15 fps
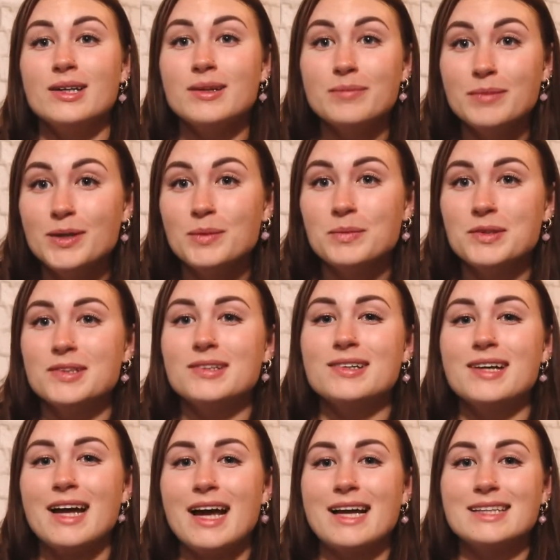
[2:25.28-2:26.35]
minimal,
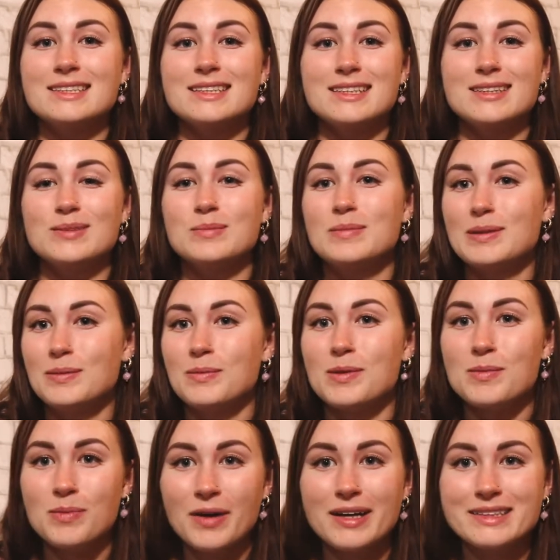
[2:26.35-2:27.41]
as in
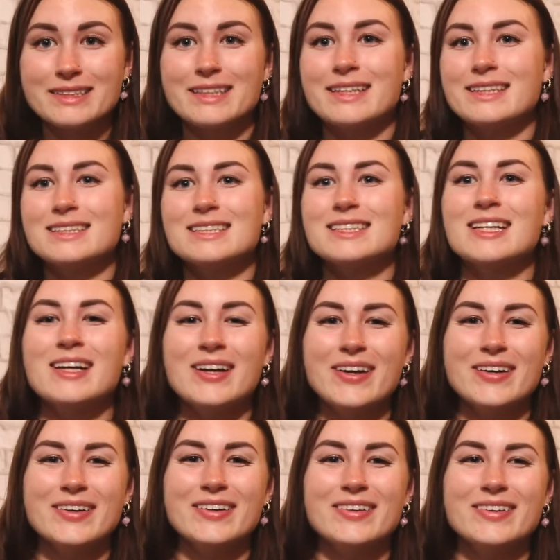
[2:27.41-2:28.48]
minimally processed,
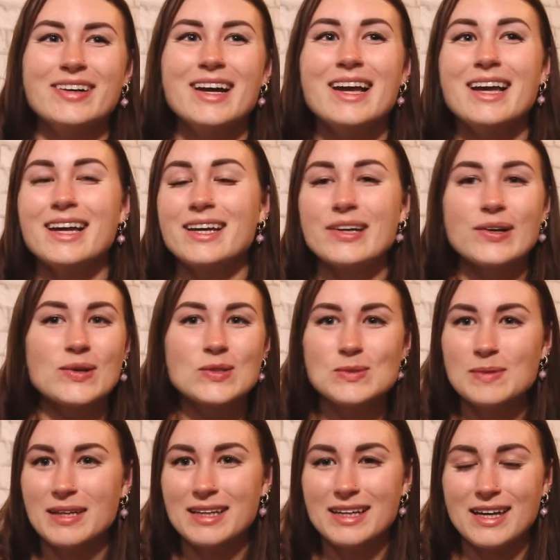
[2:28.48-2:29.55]
so it goes
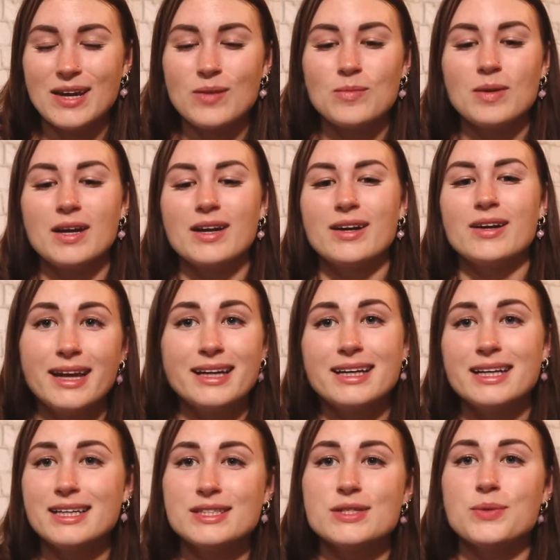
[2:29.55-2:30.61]
by the name here. An
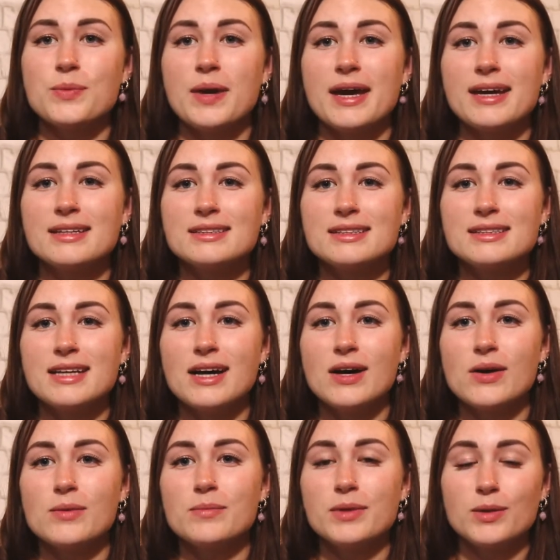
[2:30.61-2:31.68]
easy way to
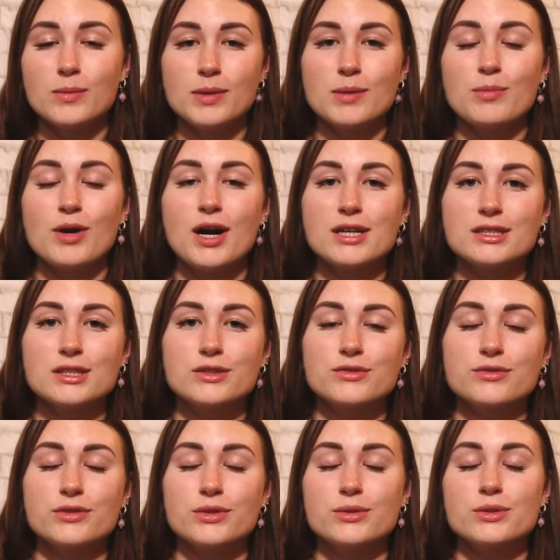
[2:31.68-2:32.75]
tell minimally processed
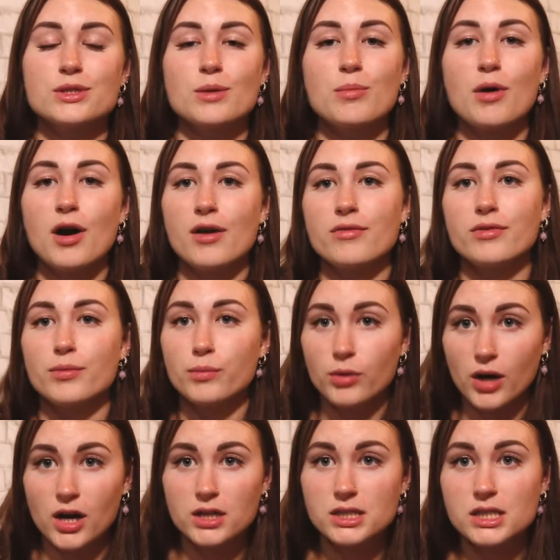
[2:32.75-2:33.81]
foods apart from
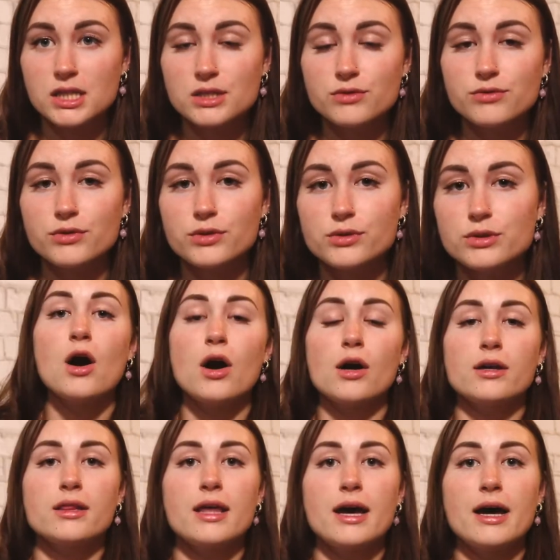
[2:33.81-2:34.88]
processed foods are
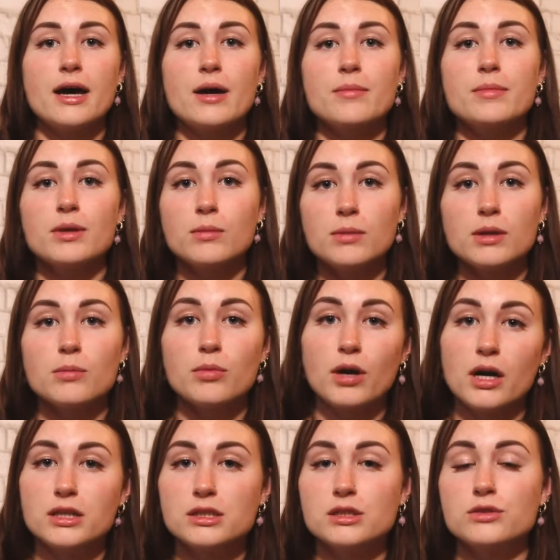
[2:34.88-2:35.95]
that minimally
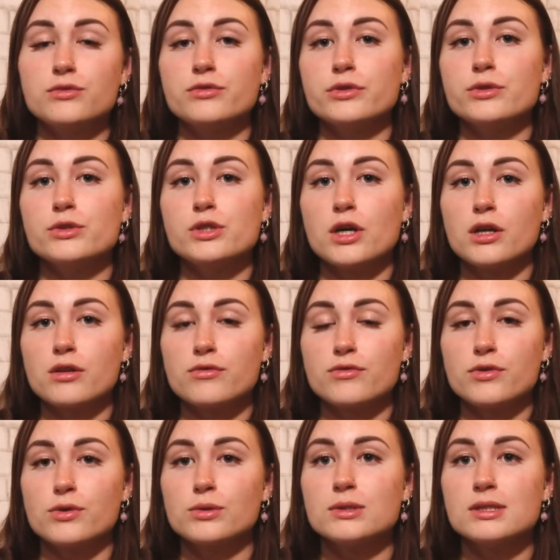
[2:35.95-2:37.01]
processed foods are the
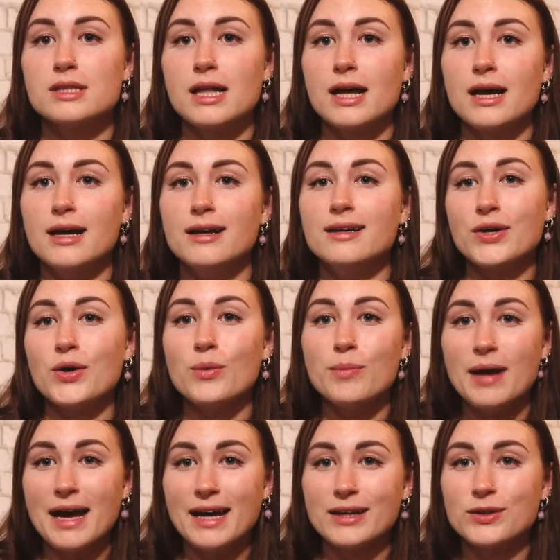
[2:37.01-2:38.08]
foods that go
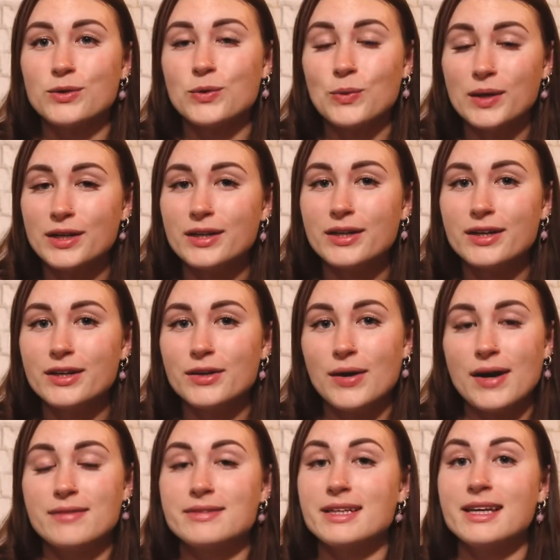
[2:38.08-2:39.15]
bad quicker. You
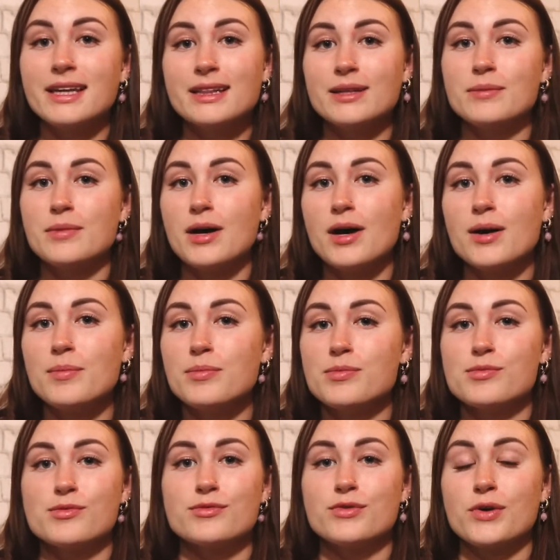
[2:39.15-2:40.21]
have to eat them up
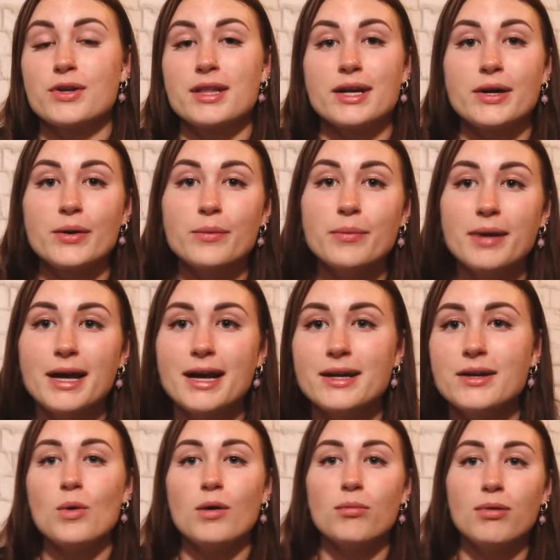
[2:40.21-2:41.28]
before they go bad,
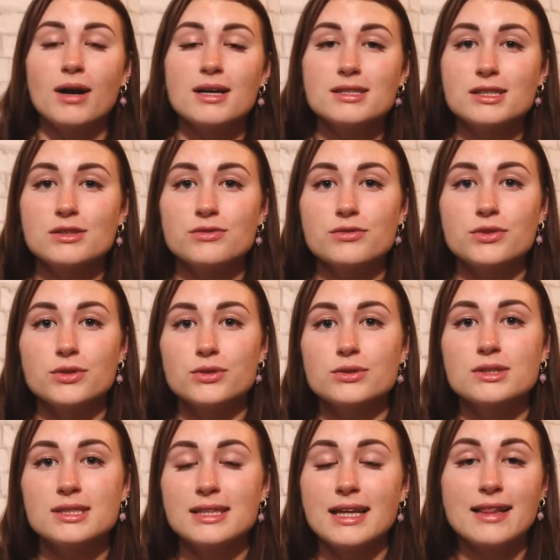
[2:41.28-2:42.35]
while processed
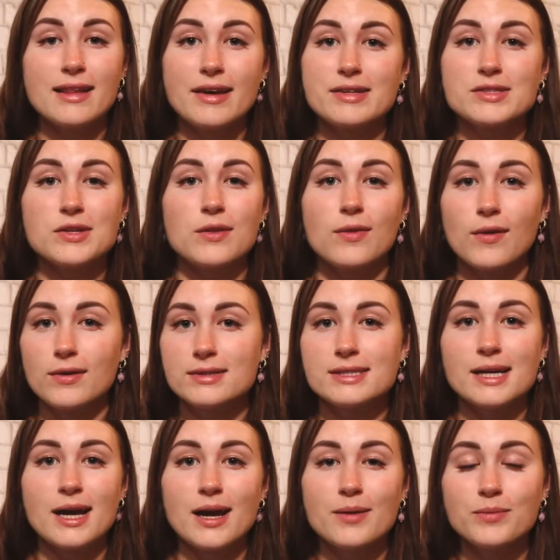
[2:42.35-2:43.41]
foods, they last a long
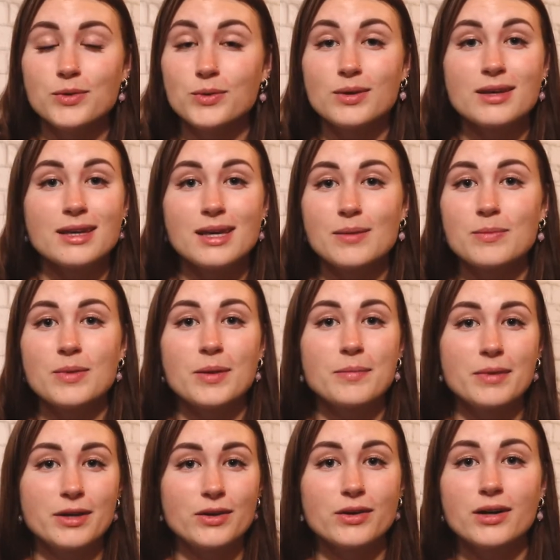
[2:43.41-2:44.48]
time. You can keep them
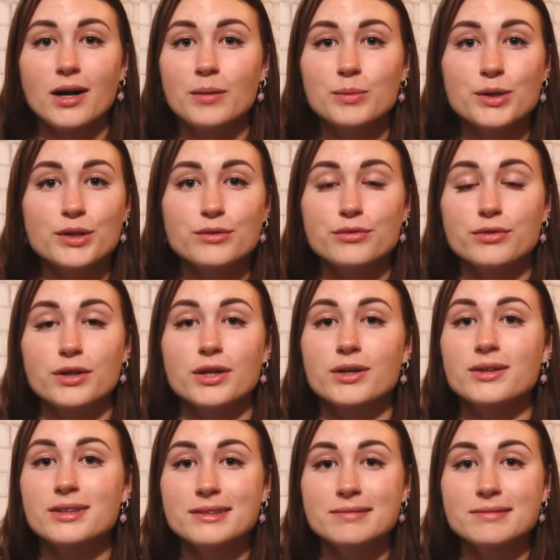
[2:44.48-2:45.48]
in your cupboard for